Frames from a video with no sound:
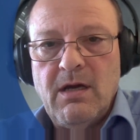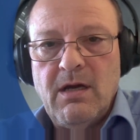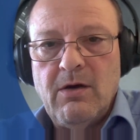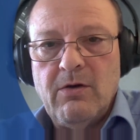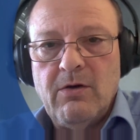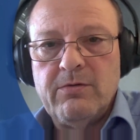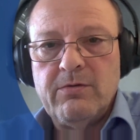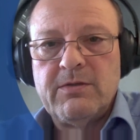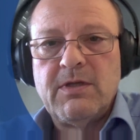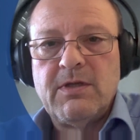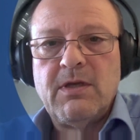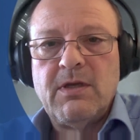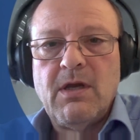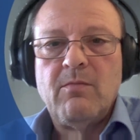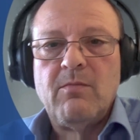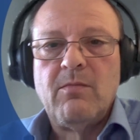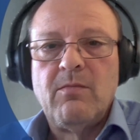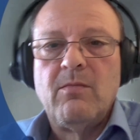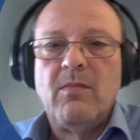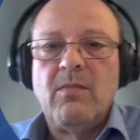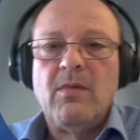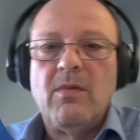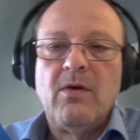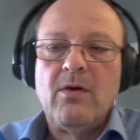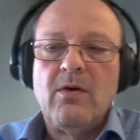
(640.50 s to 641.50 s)

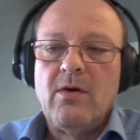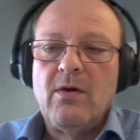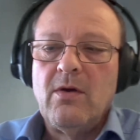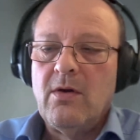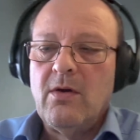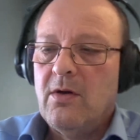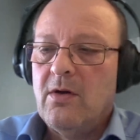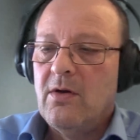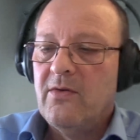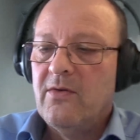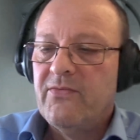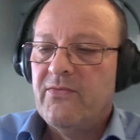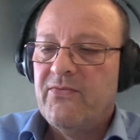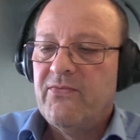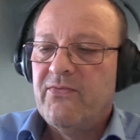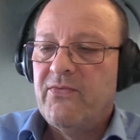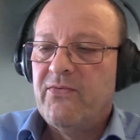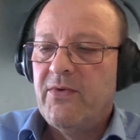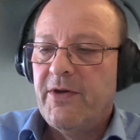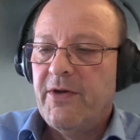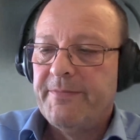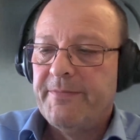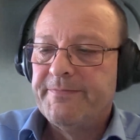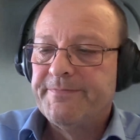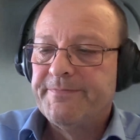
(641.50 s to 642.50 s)
outcome of
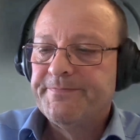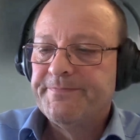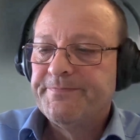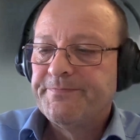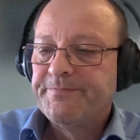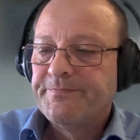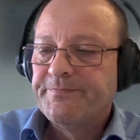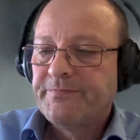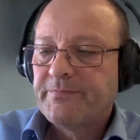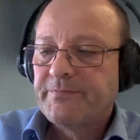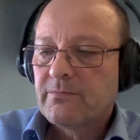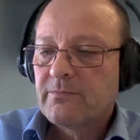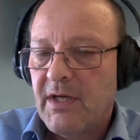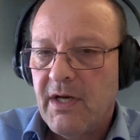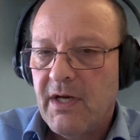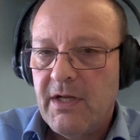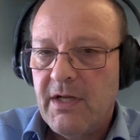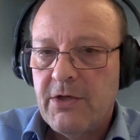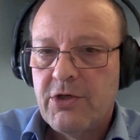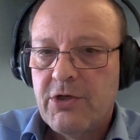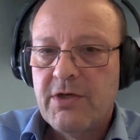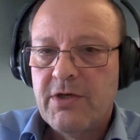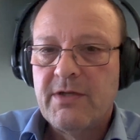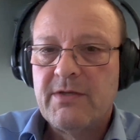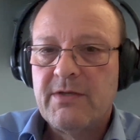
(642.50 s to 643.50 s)

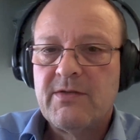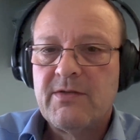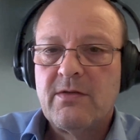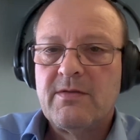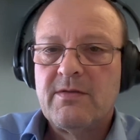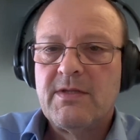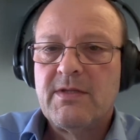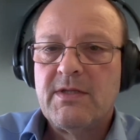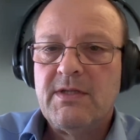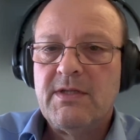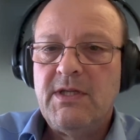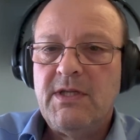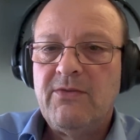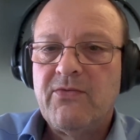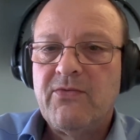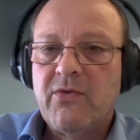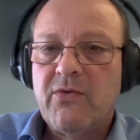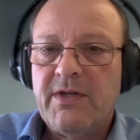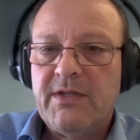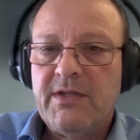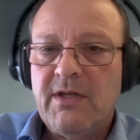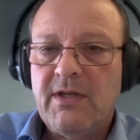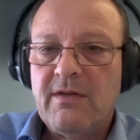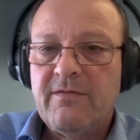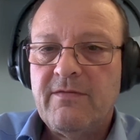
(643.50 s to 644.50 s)
culture. So the need
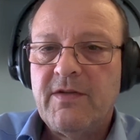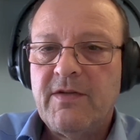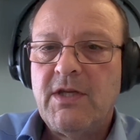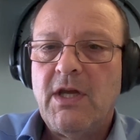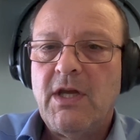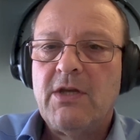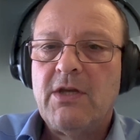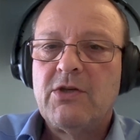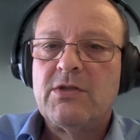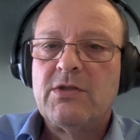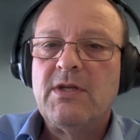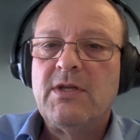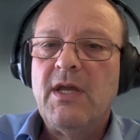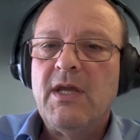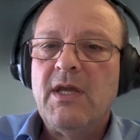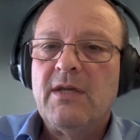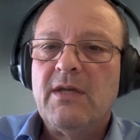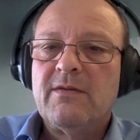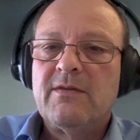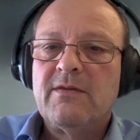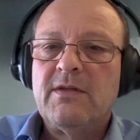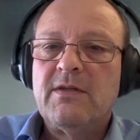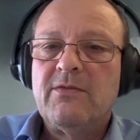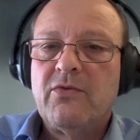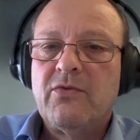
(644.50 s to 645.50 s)
for identification,
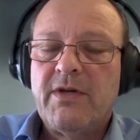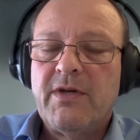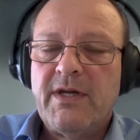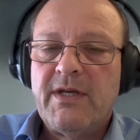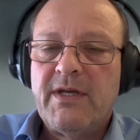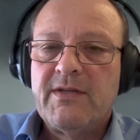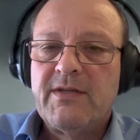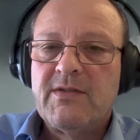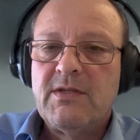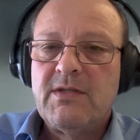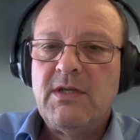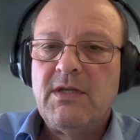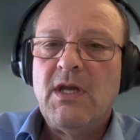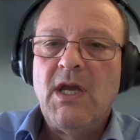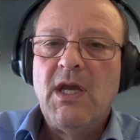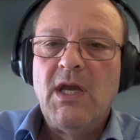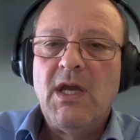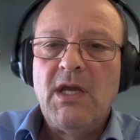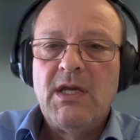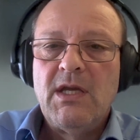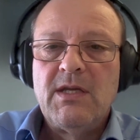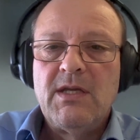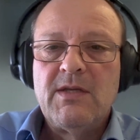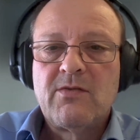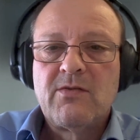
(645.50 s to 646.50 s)
the need for AST
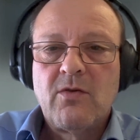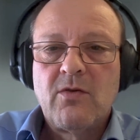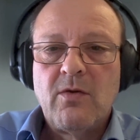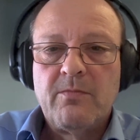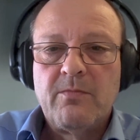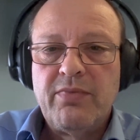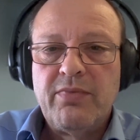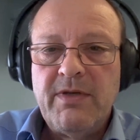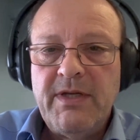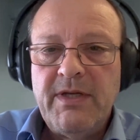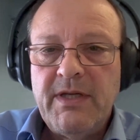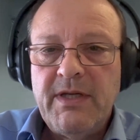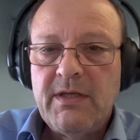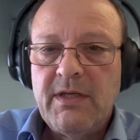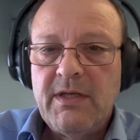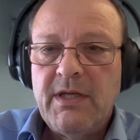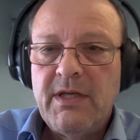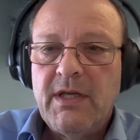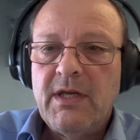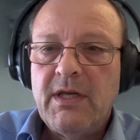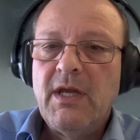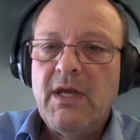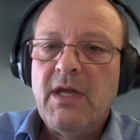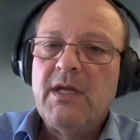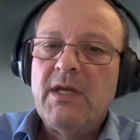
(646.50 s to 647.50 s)
is
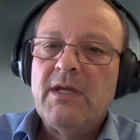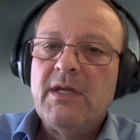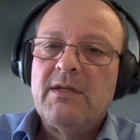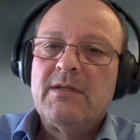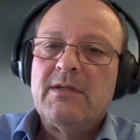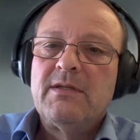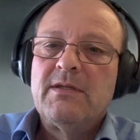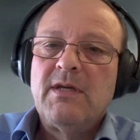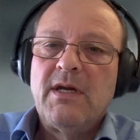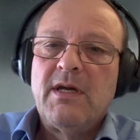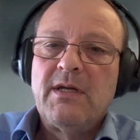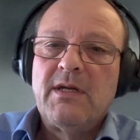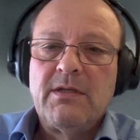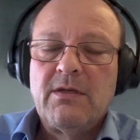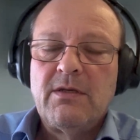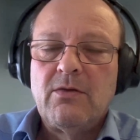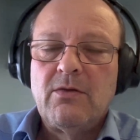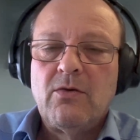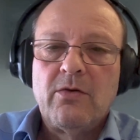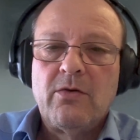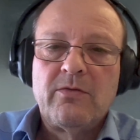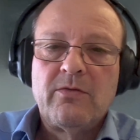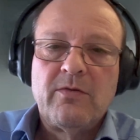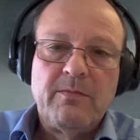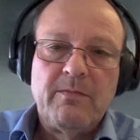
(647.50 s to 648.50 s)
completely done in
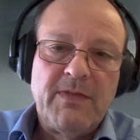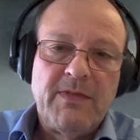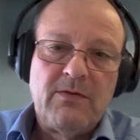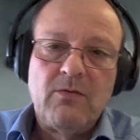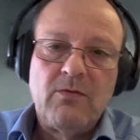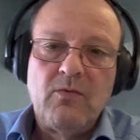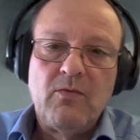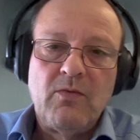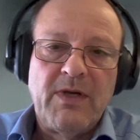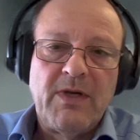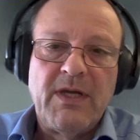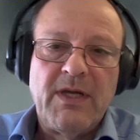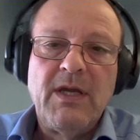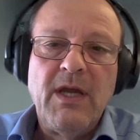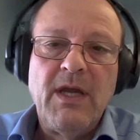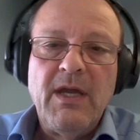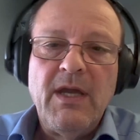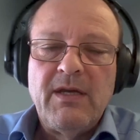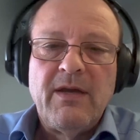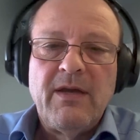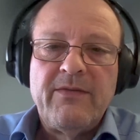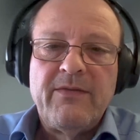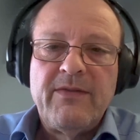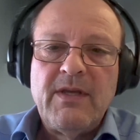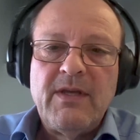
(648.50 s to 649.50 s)
an automated way.
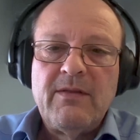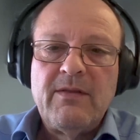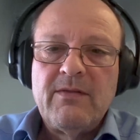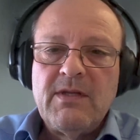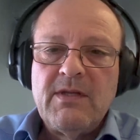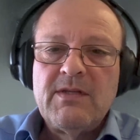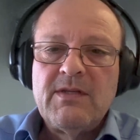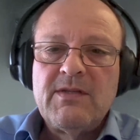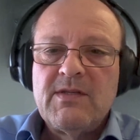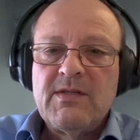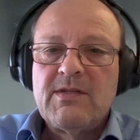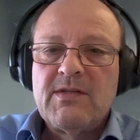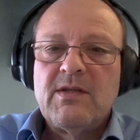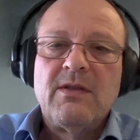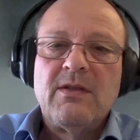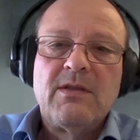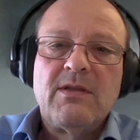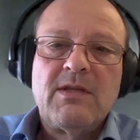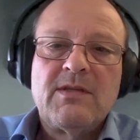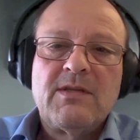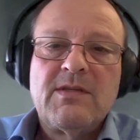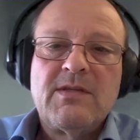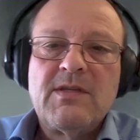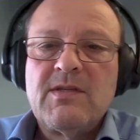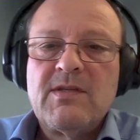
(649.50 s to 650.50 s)
I think this is
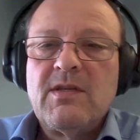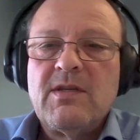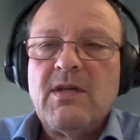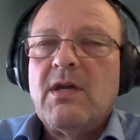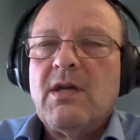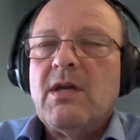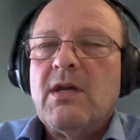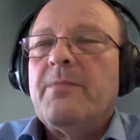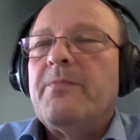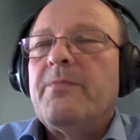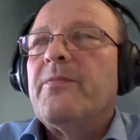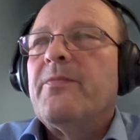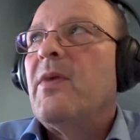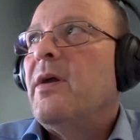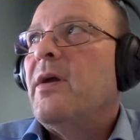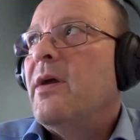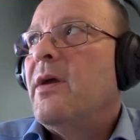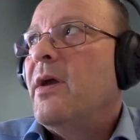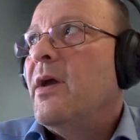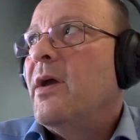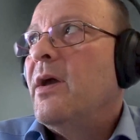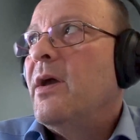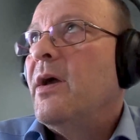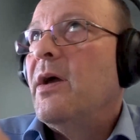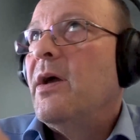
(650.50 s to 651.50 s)

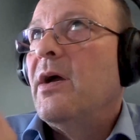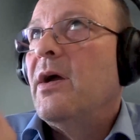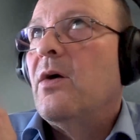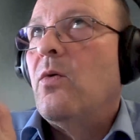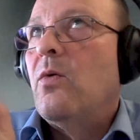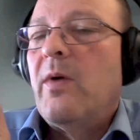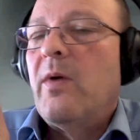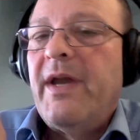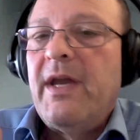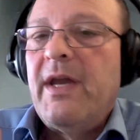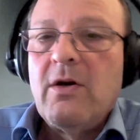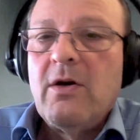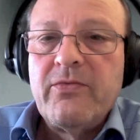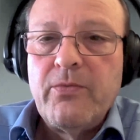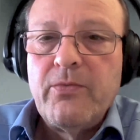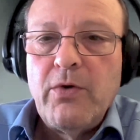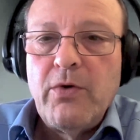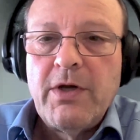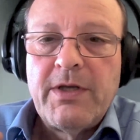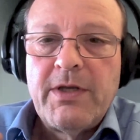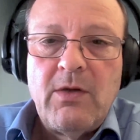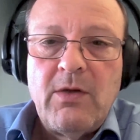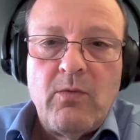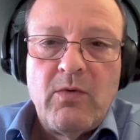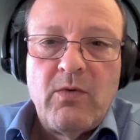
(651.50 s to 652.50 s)
a way of
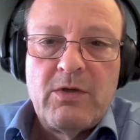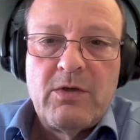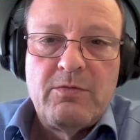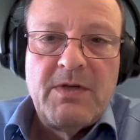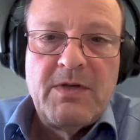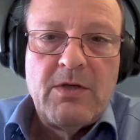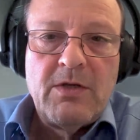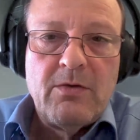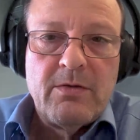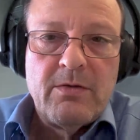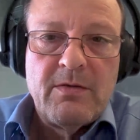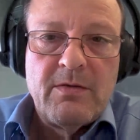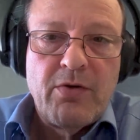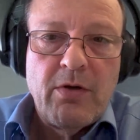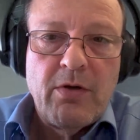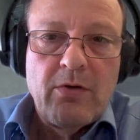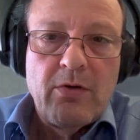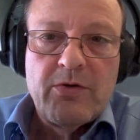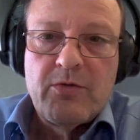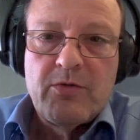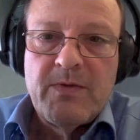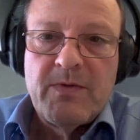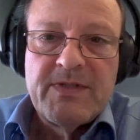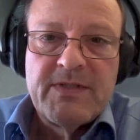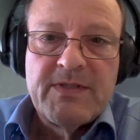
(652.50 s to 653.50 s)
working which we could
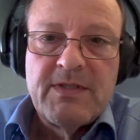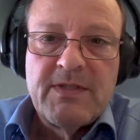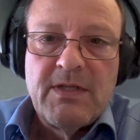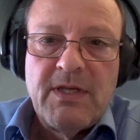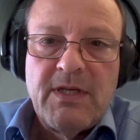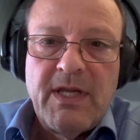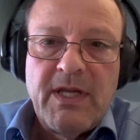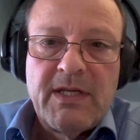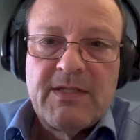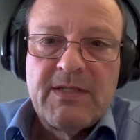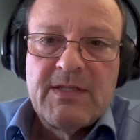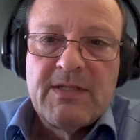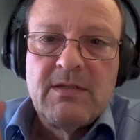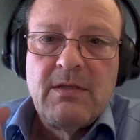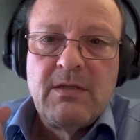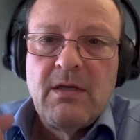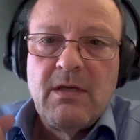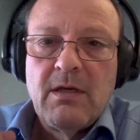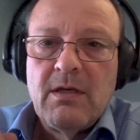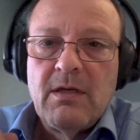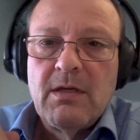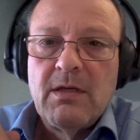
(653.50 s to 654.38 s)
approach within the next